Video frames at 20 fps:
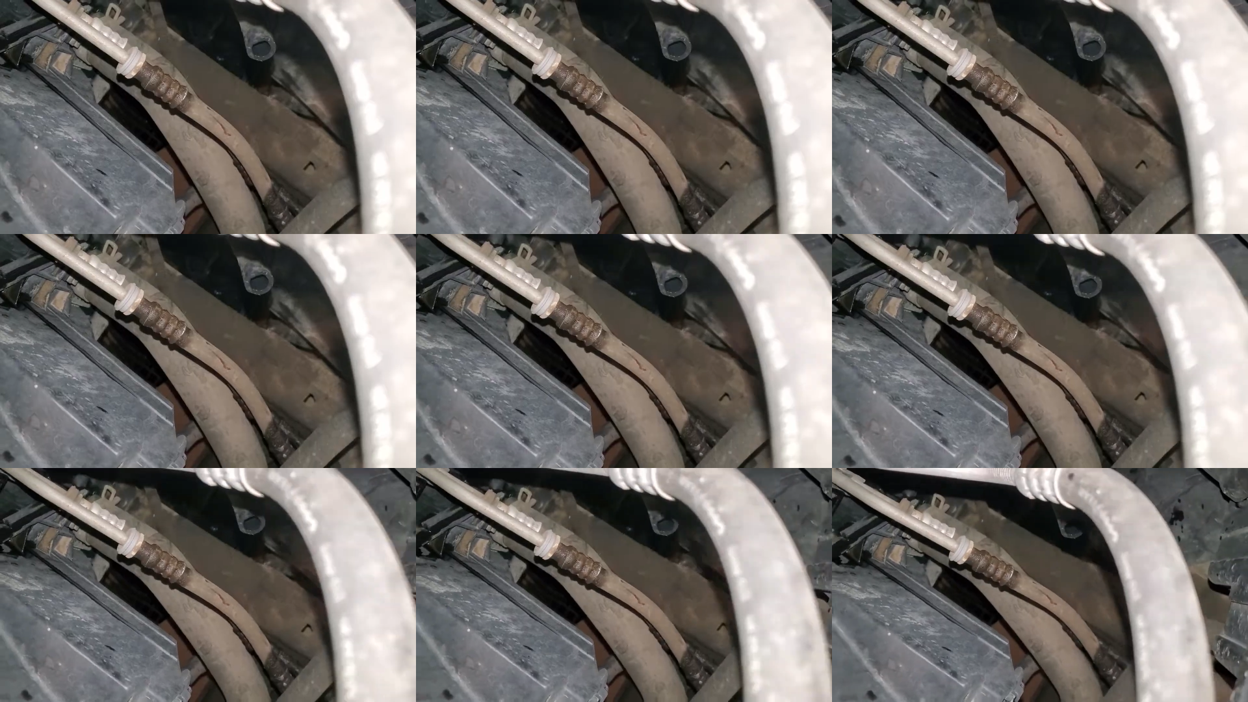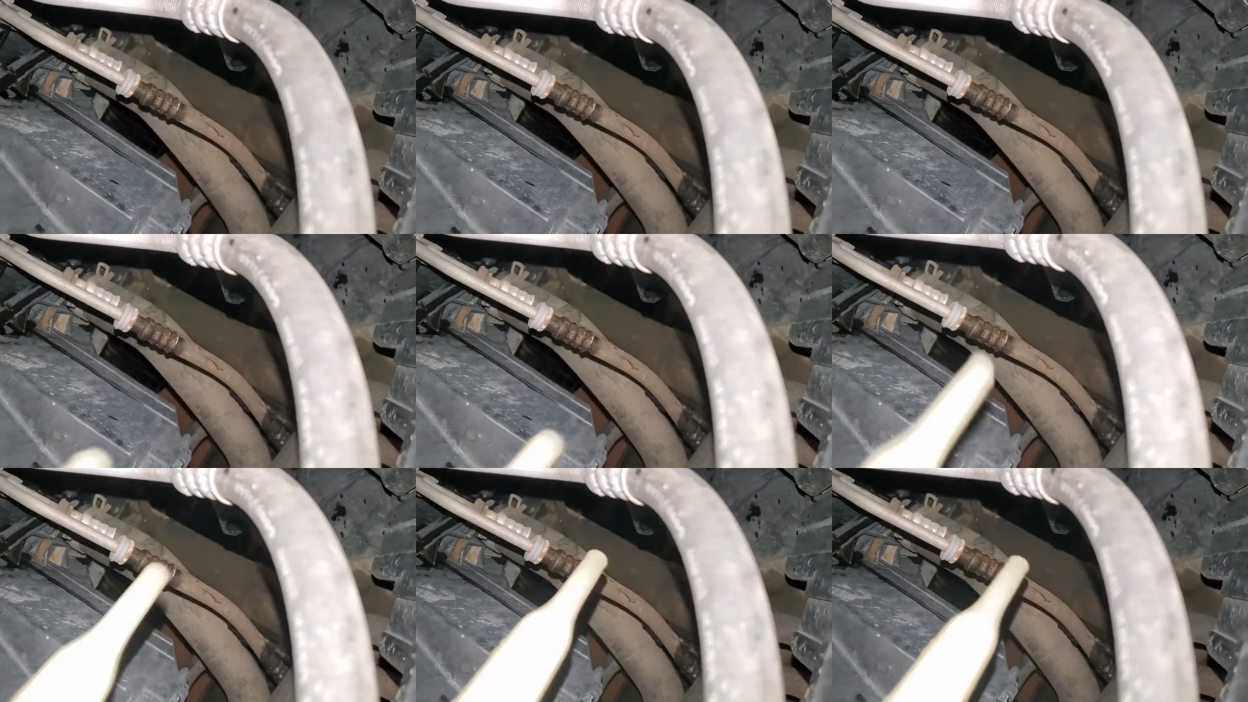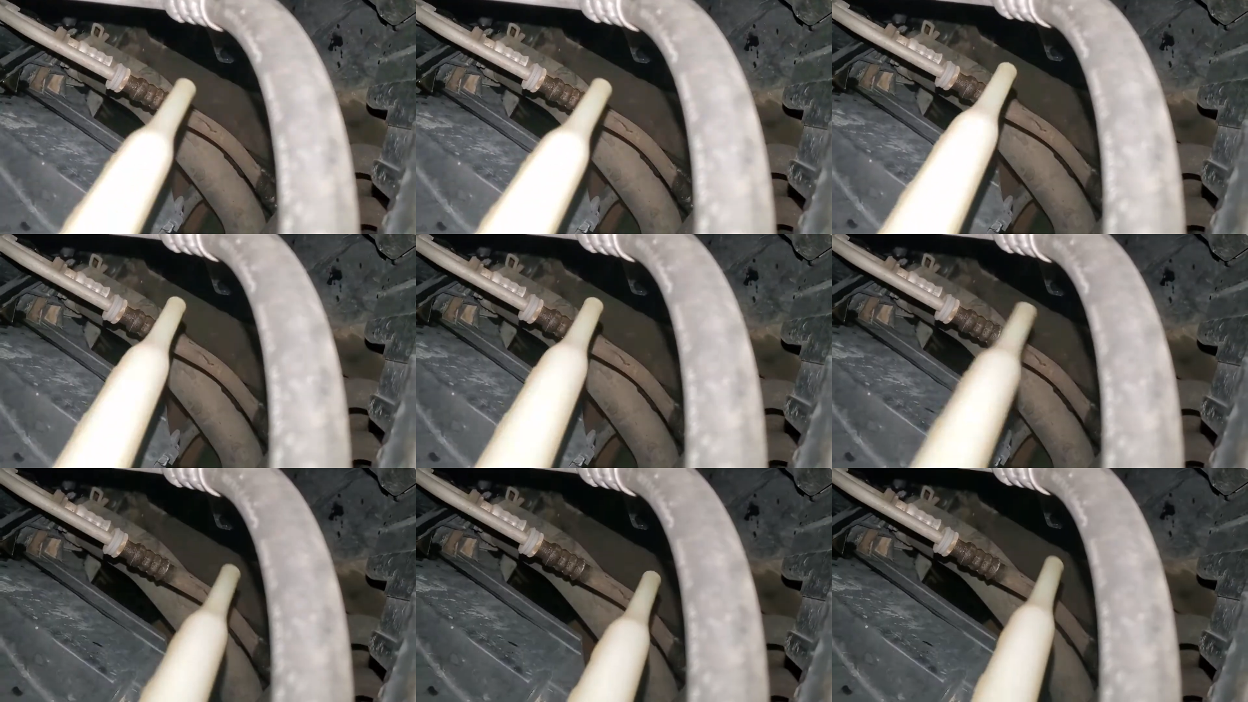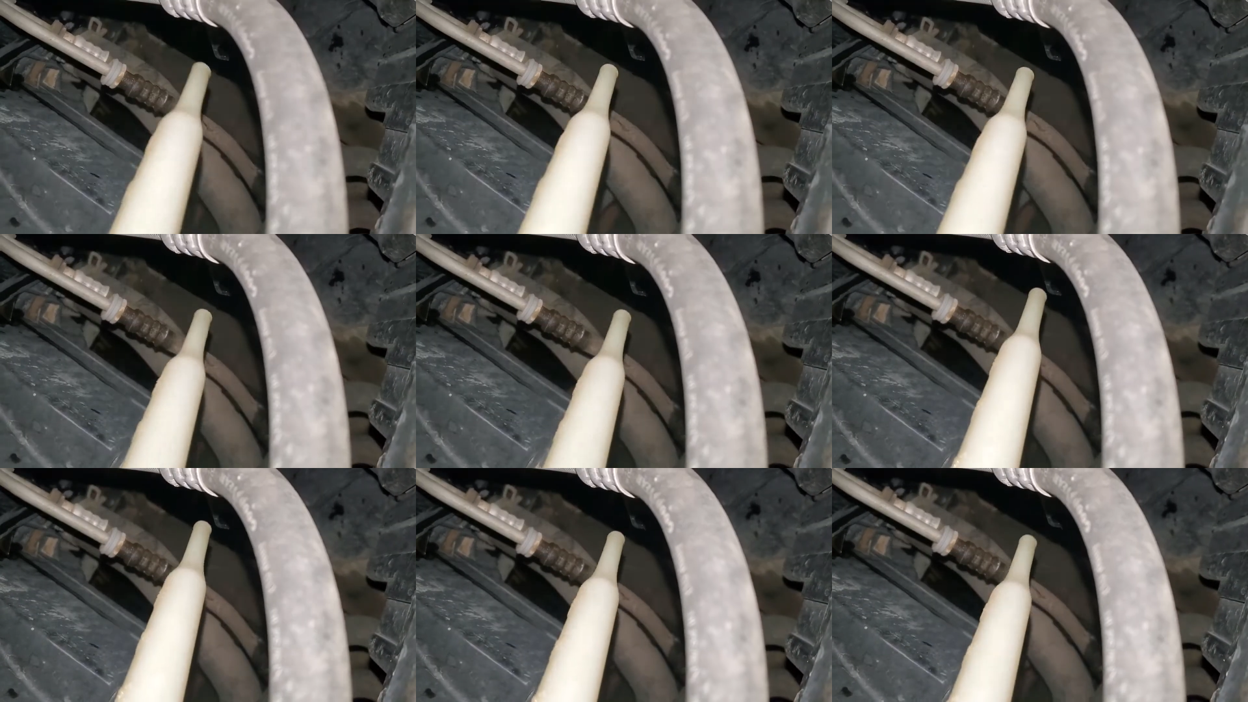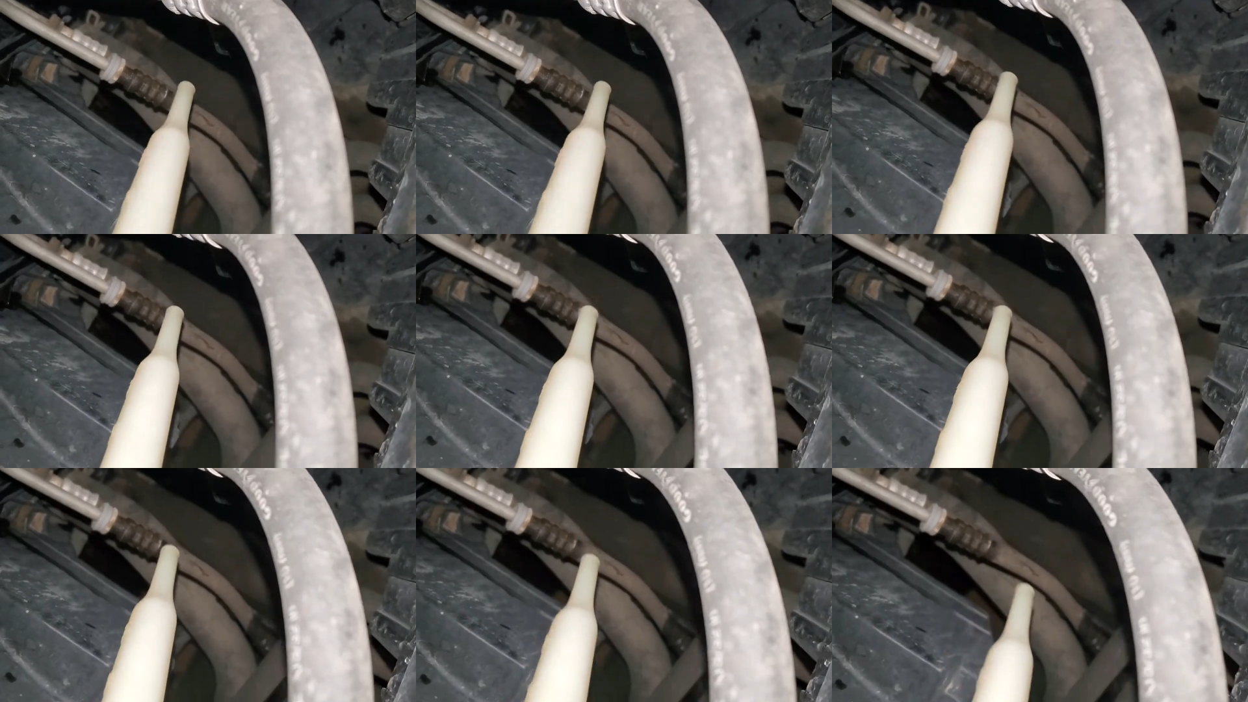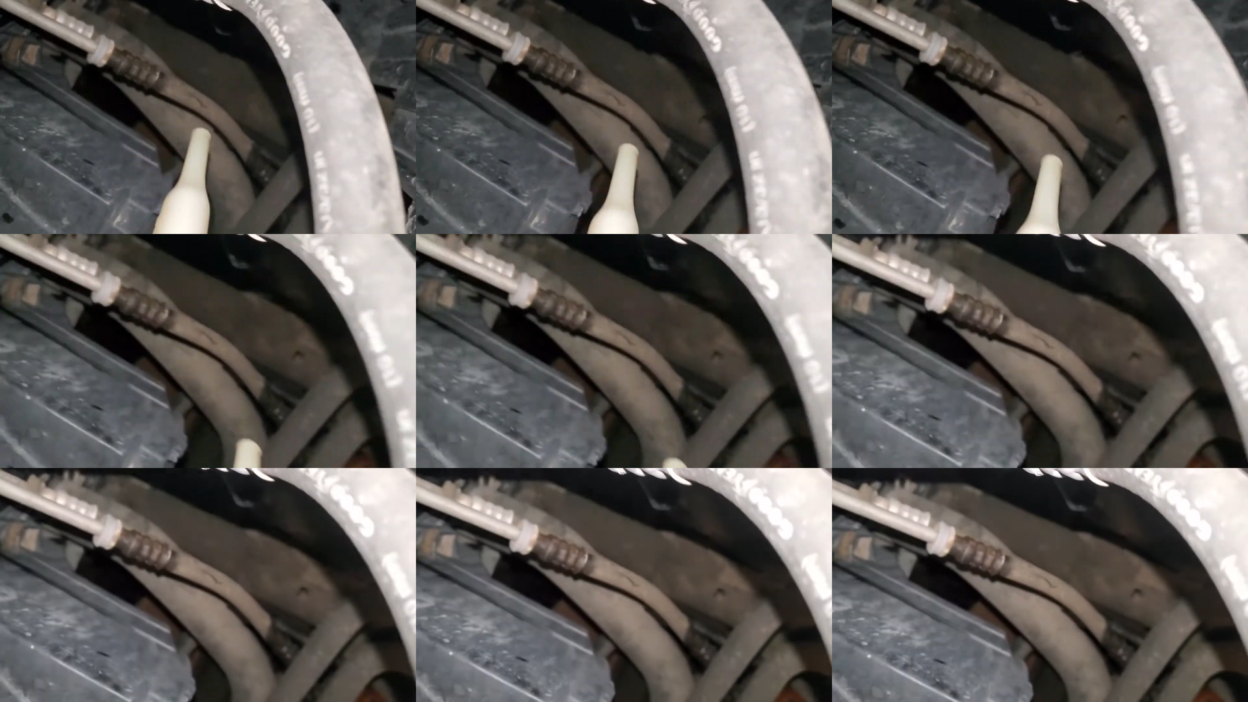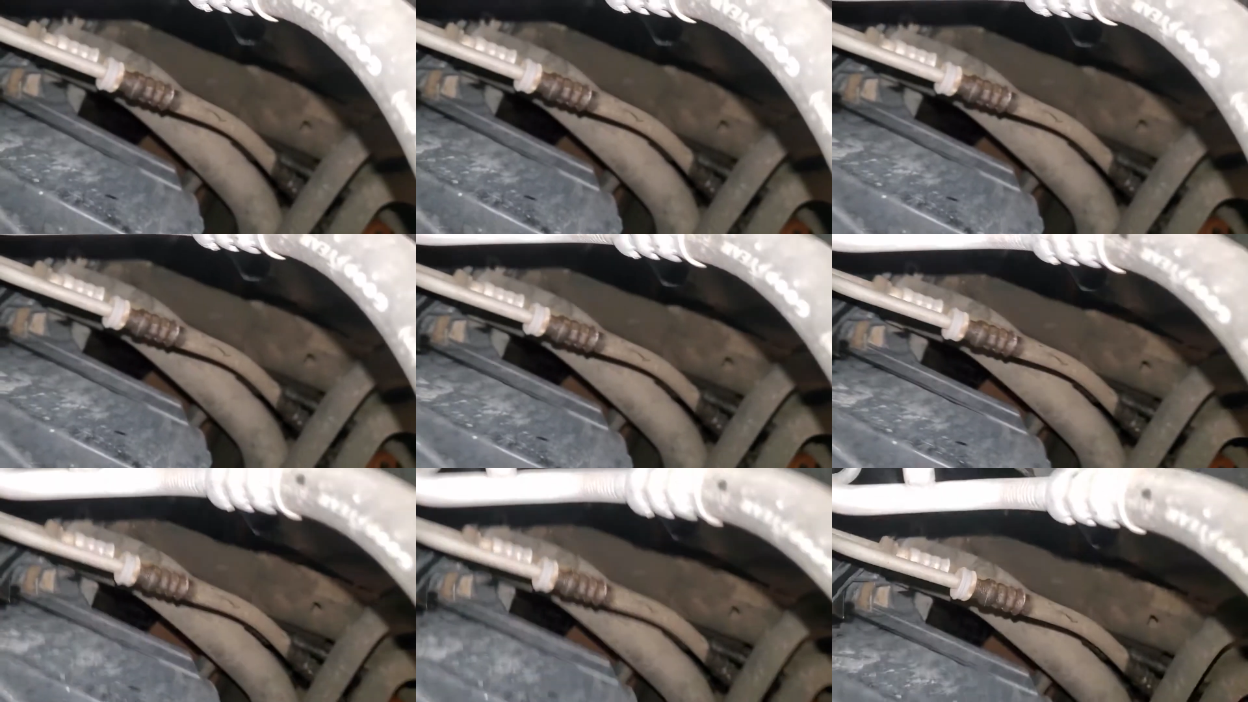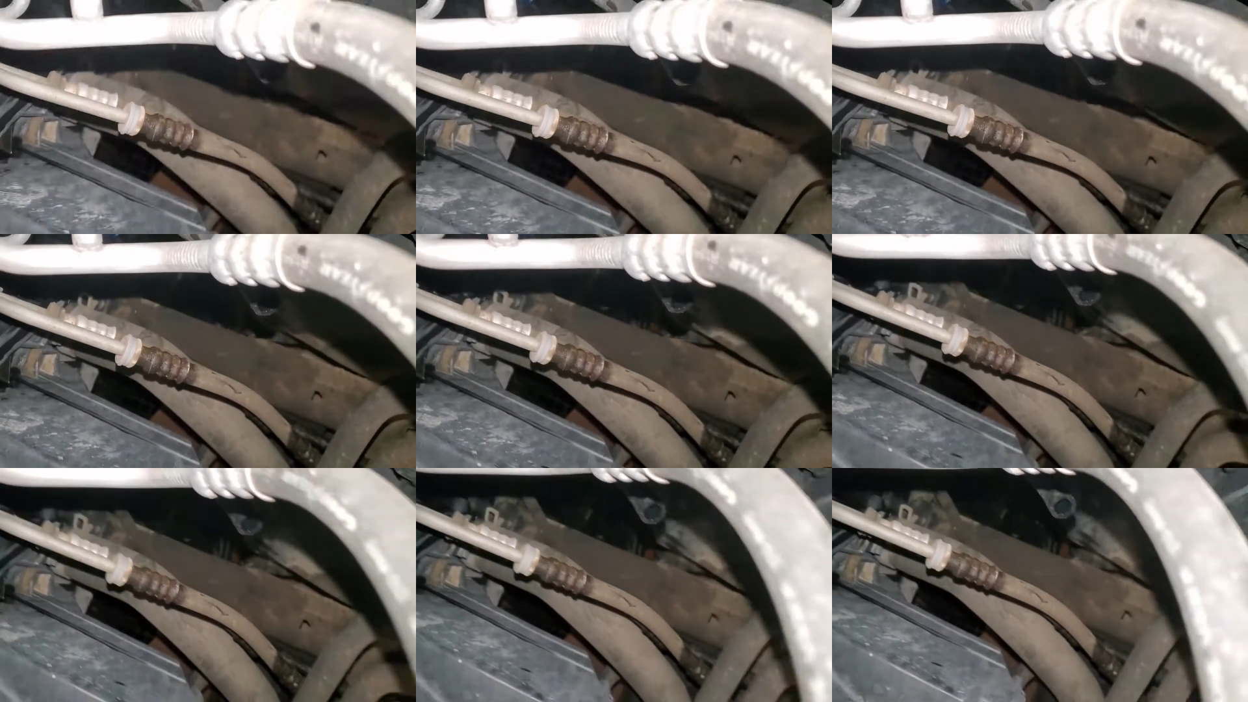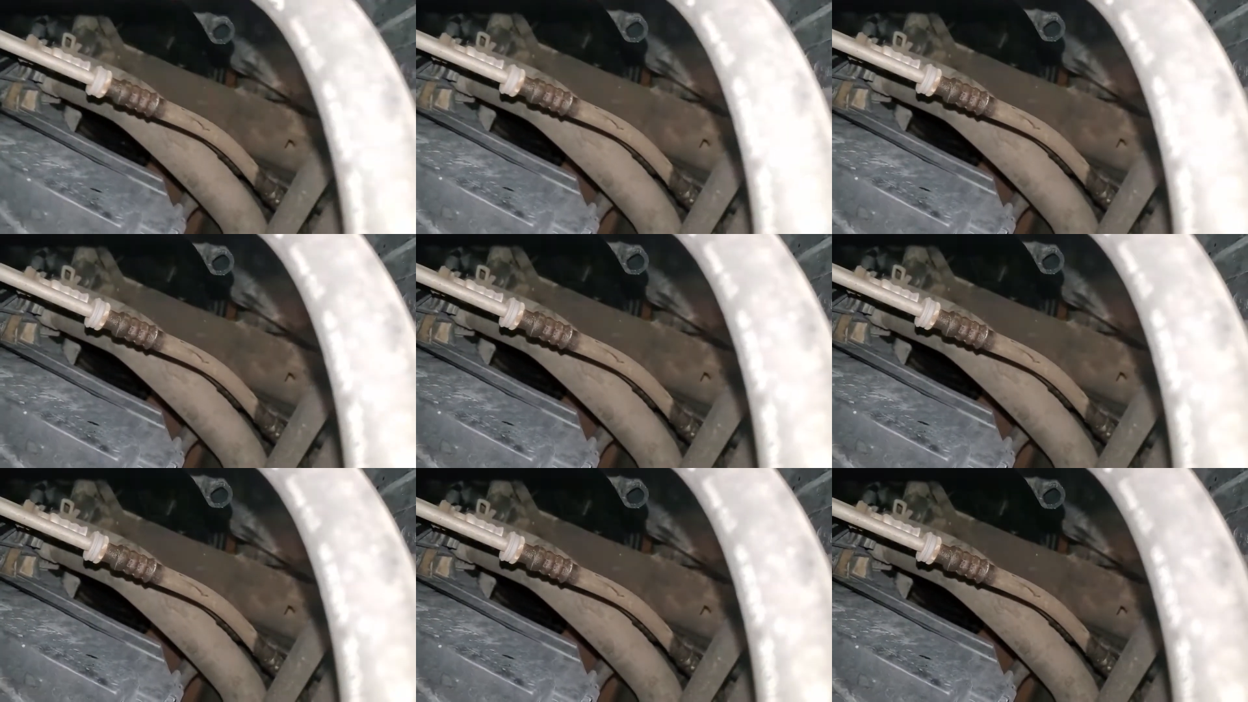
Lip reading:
No face is visible, so there are no lips to read.